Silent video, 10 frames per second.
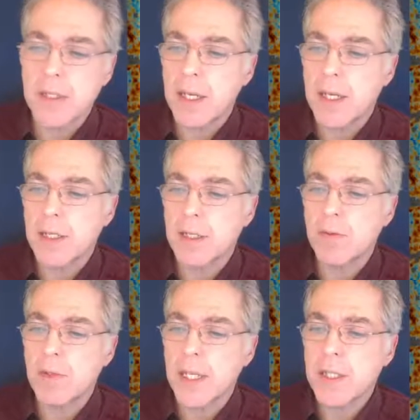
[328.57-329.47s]
and this is
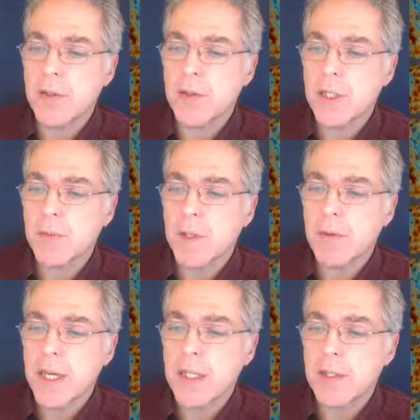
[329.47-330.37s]
related to cosmic rays.